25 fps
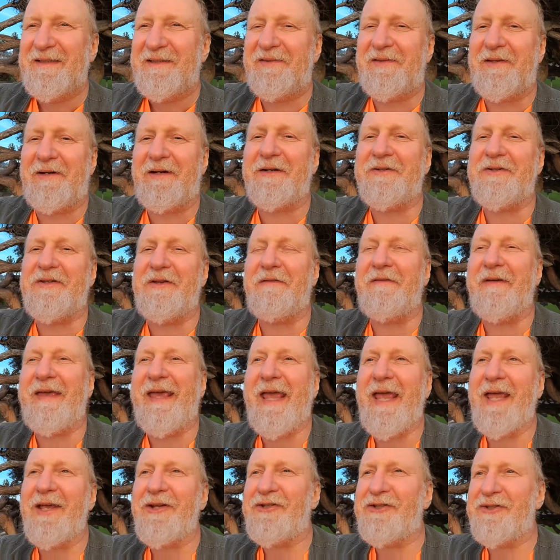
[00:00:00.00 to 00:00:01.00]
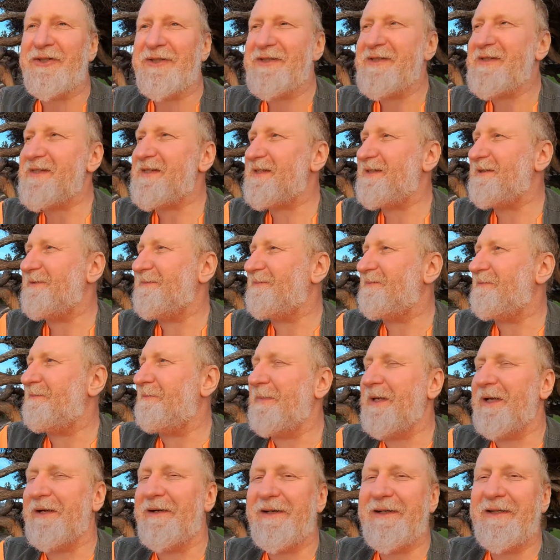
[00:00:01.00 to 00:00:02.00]
there are deviations,
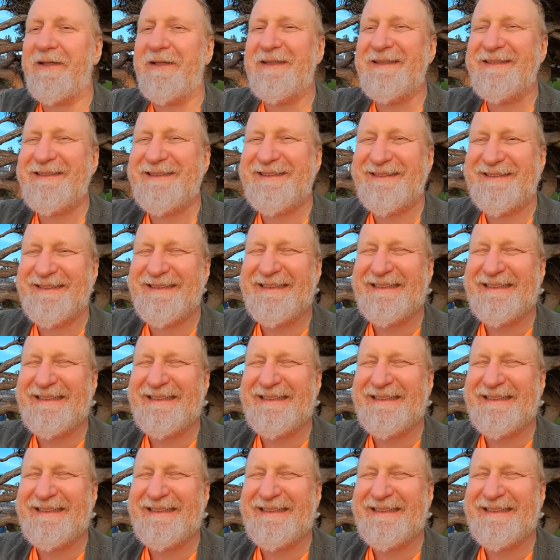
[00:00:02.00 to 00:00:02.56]
miracles,